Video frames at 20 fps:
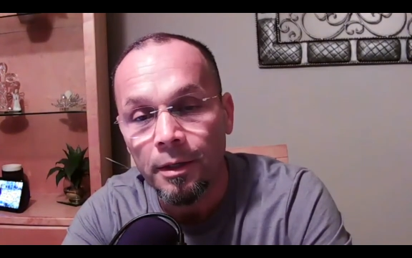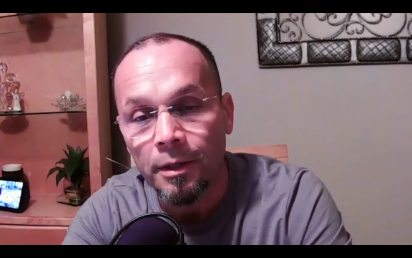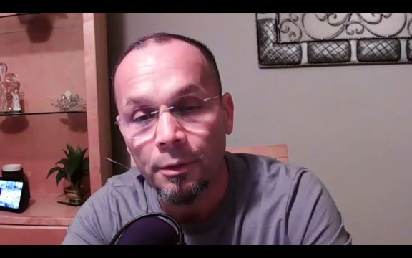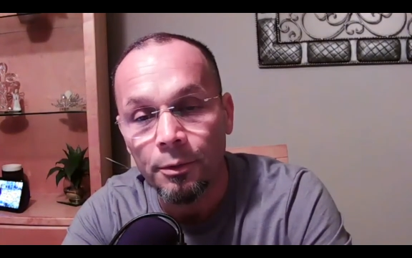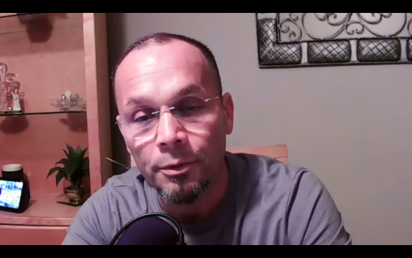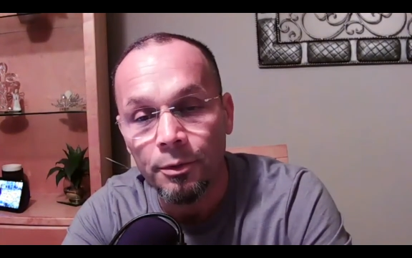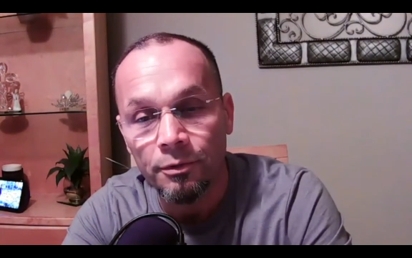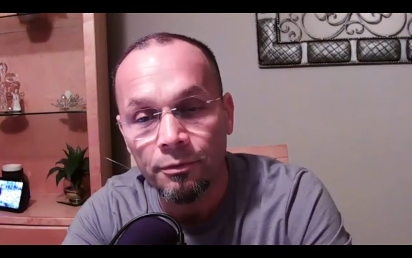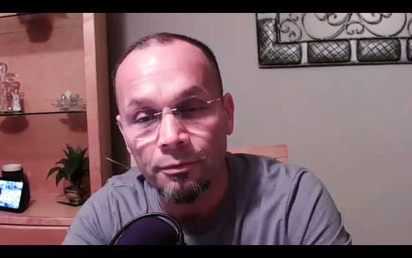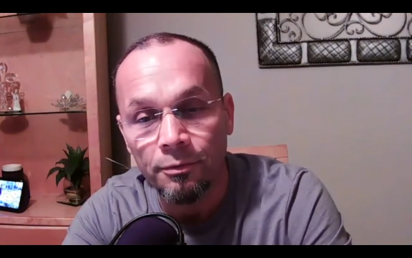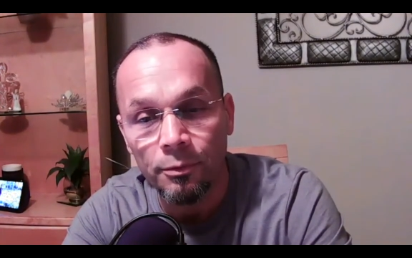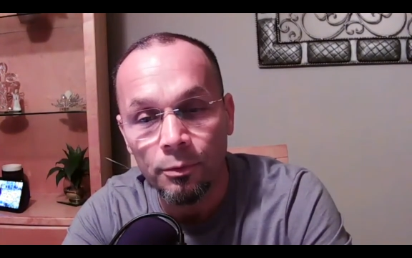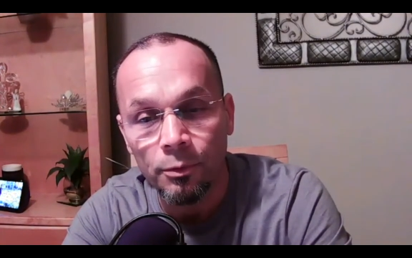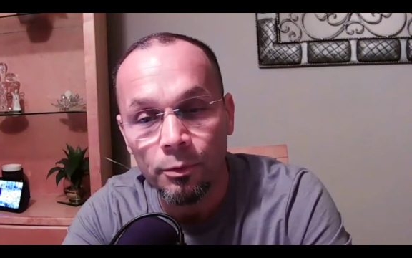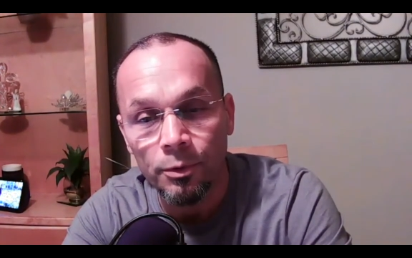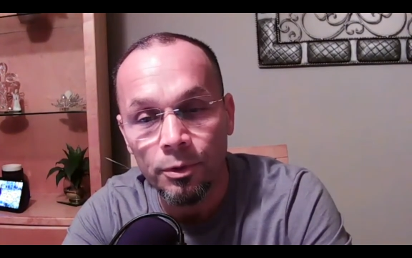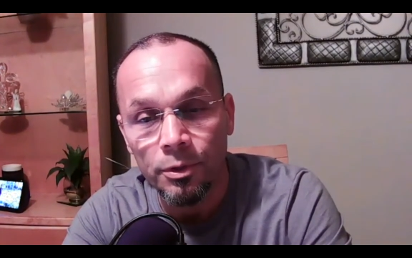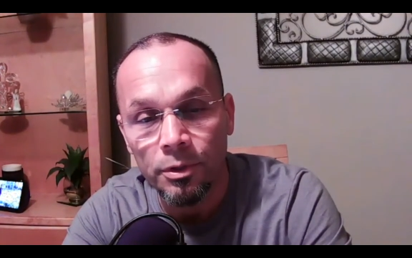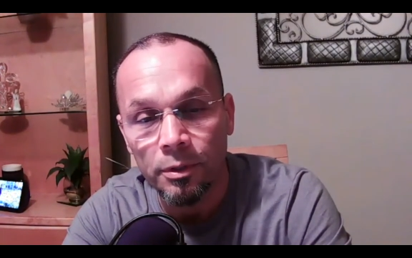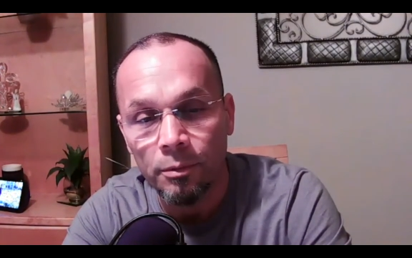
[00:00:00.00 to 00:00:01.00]
It was a
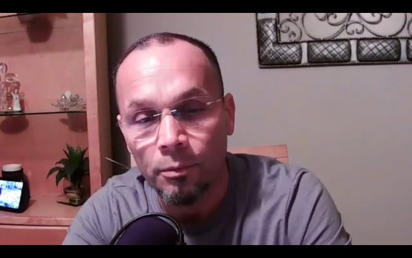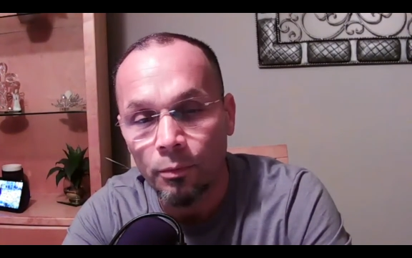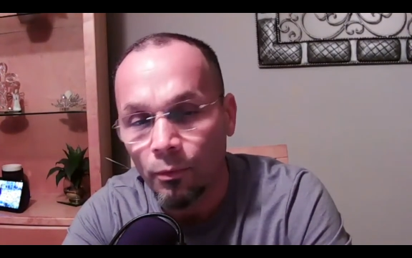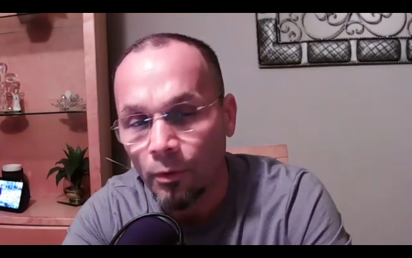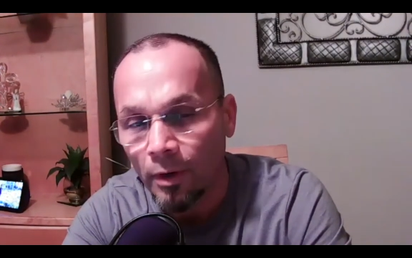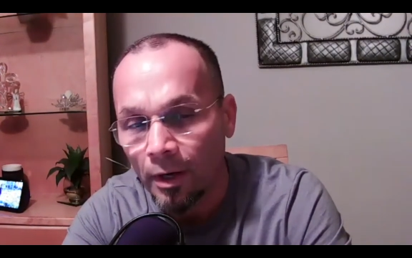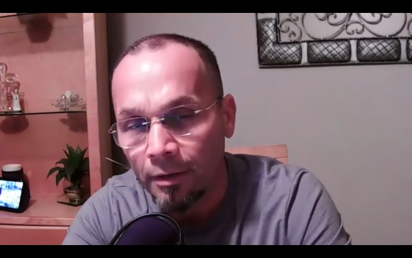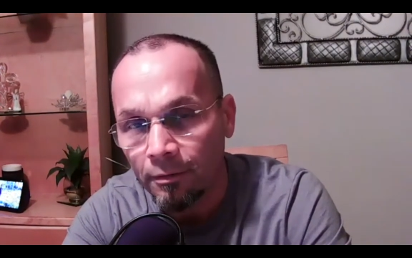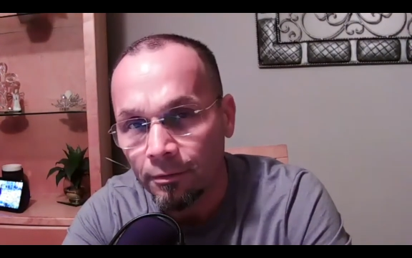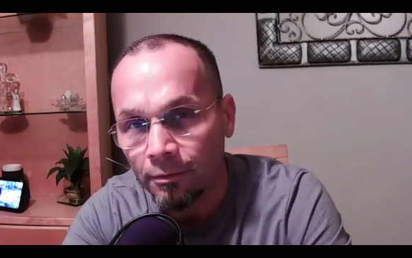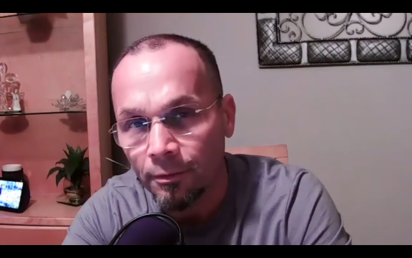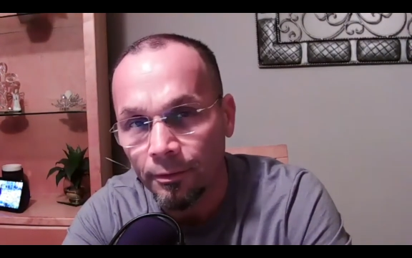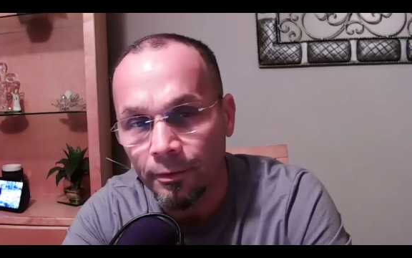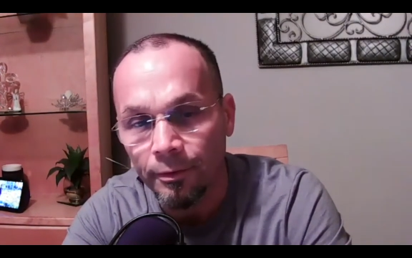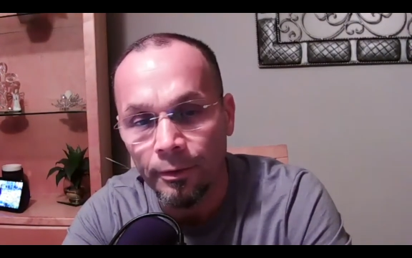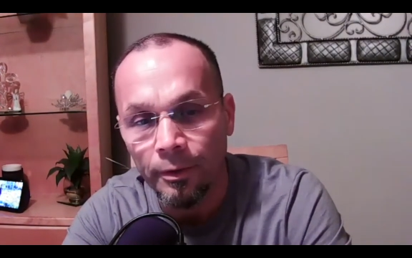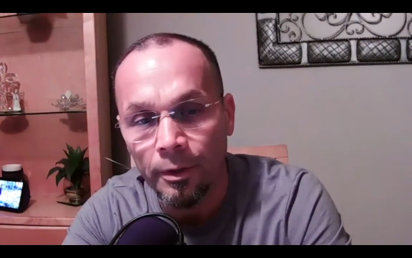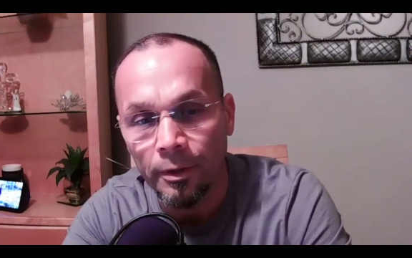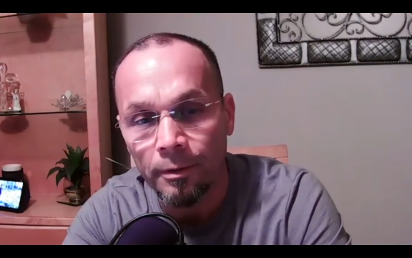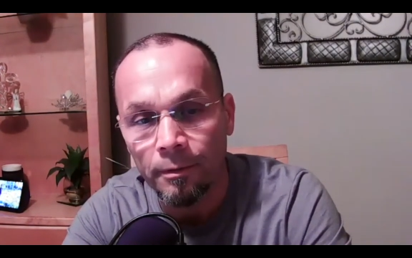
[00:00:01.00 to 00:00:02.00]
foolish and prideful
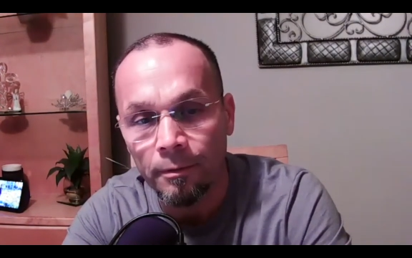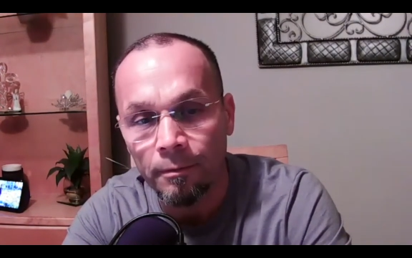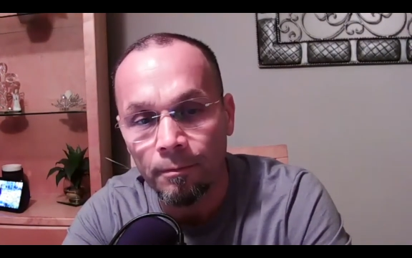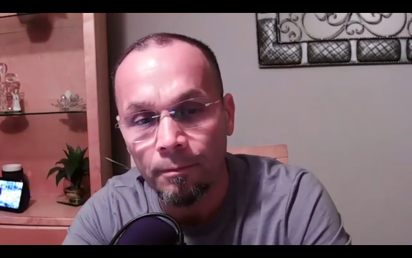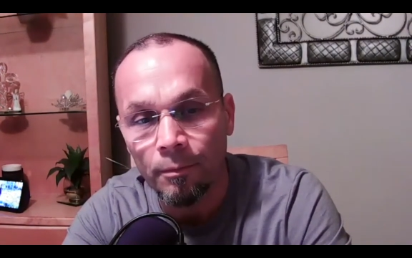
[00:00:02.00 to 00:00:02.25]
thought,